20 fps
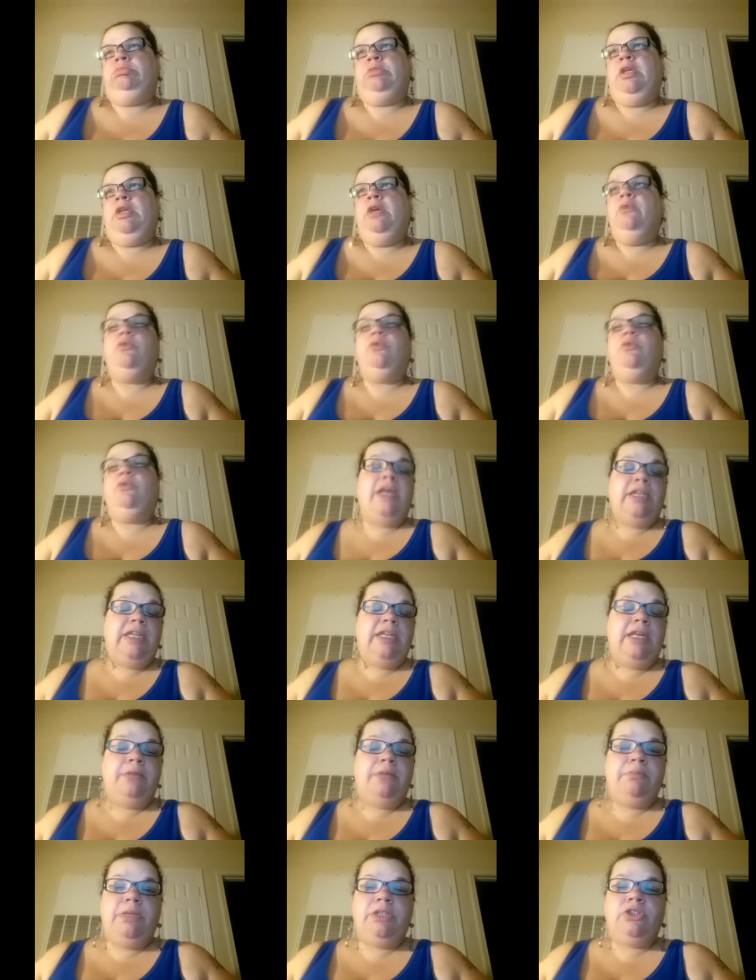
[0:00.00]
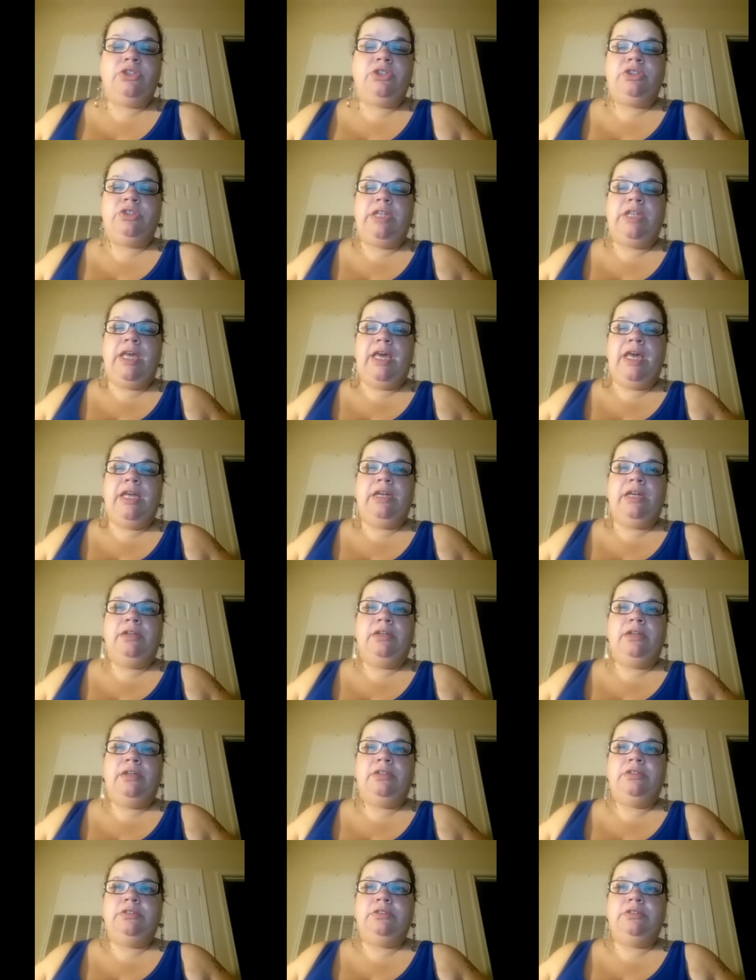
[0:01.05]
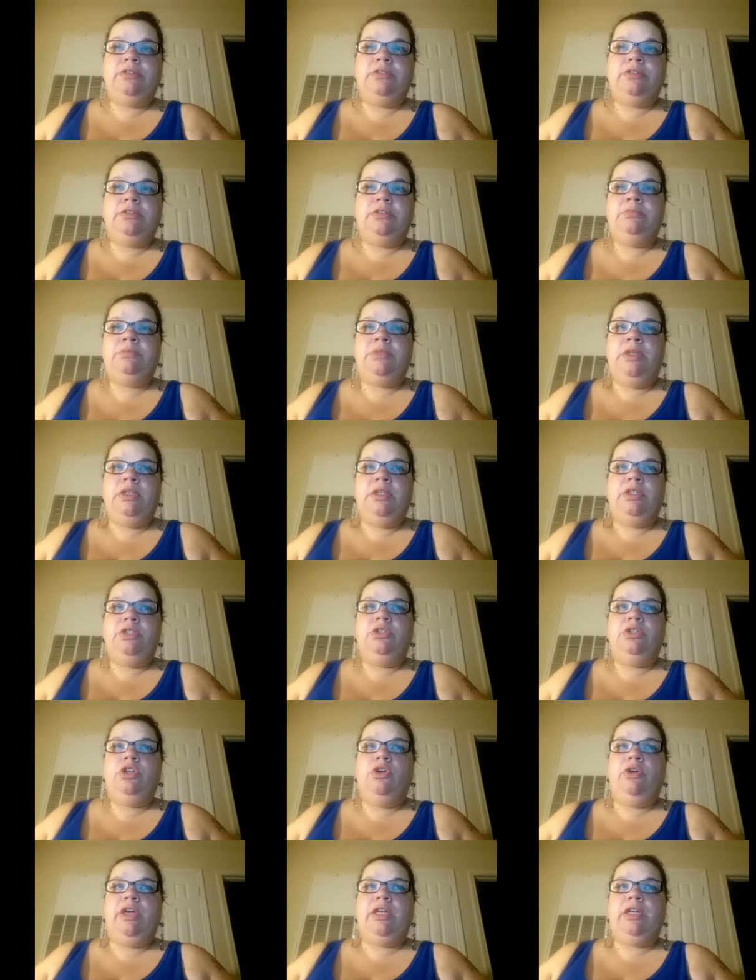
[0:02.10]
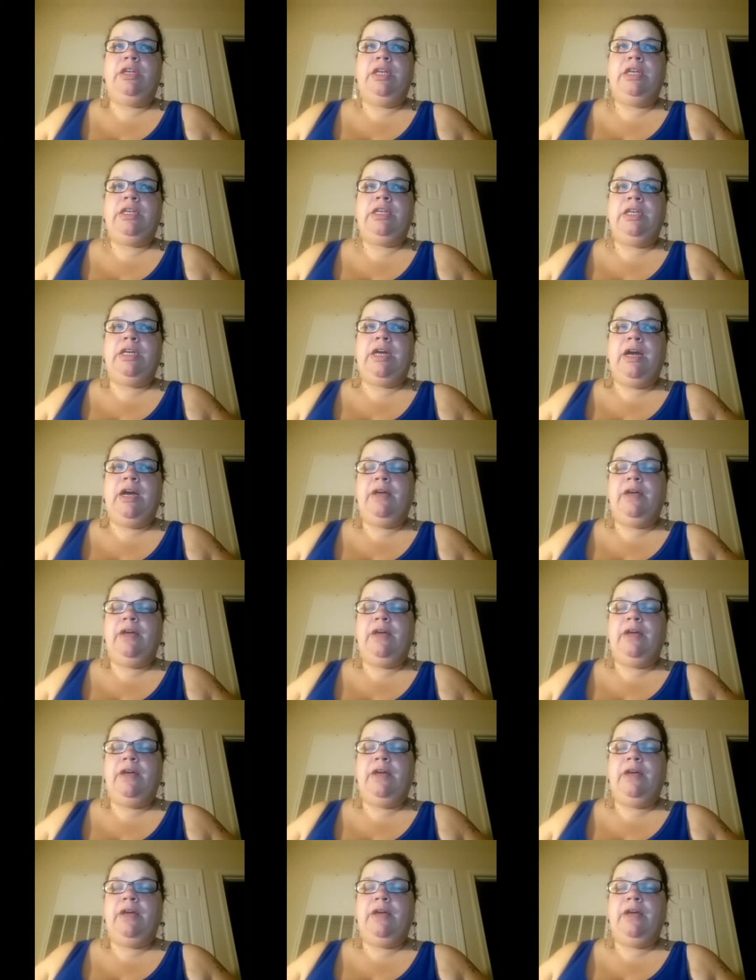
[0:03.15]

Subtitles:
well, they did mention that, it can,